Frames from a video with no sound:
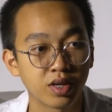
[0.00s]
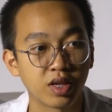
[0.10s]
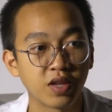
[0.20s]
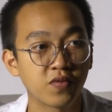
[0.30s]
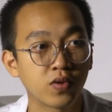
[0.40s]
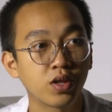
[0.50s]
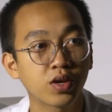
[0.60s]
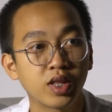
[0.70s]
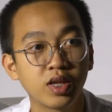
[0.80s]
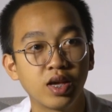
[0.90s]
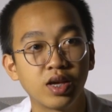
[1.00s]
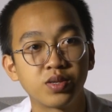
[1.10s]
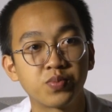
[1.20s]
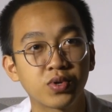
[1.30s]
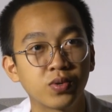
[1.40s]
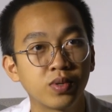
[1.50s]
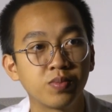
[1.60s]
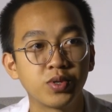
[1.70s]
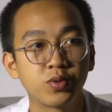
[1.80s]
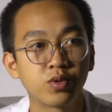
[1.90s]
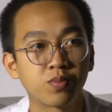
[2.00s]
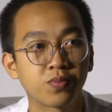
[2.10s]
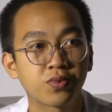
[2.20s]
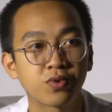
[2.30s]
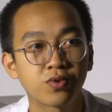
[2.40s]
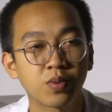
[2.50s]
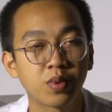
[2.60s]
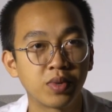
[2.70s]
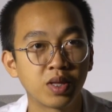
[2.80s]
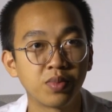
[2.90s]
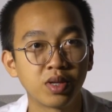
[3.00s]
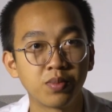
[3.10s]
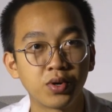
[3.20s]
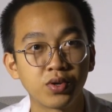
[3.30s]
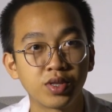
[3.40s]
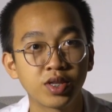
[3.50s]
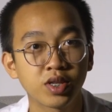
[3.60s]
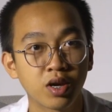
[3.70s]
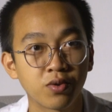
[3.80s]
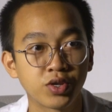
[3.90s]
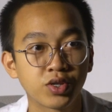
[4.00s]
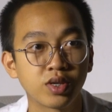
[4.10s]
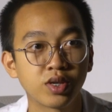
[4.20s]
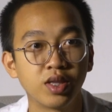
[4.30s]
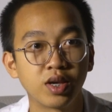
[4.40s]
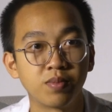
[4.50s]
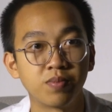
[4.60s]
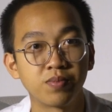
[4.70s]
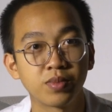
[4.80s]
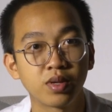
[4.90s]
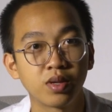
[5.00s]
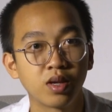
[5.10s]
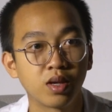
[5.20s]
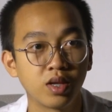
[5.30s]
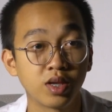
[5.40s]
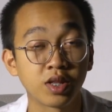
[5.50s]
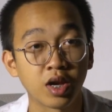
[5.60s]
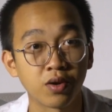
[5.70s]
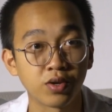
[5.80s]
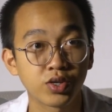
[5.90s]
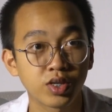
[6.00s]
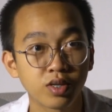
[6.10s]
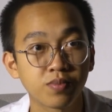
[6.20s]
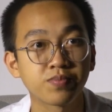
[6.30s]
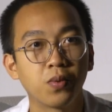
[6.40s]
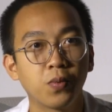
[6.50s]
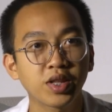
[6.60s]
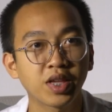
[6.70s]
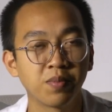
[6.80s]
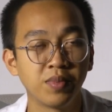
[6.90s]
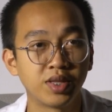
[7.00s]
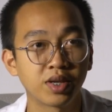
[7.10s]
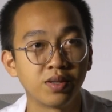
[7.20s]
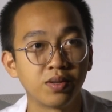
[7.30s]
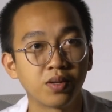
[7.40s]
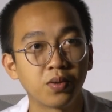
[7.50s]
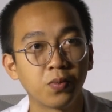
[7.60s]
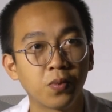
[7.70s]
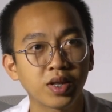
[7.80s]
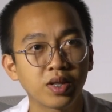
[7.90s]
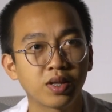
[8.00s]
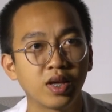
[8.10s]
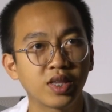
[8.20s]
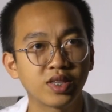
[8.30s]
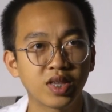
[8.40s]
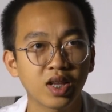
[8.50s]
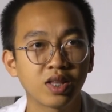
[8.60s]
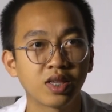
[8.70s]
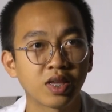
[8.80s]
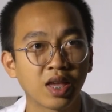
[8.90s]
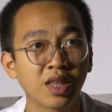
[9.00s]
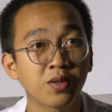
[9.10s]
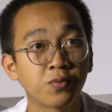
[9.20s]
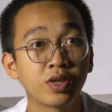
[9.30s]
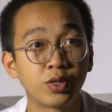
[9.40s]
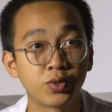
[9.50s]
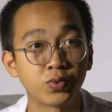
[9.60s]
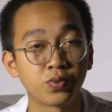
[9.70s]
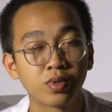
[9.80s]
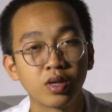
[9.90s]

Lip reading: If you look at it as a problem, you would probably be more discouraged than encouraged. What can be done? What exactly can we do?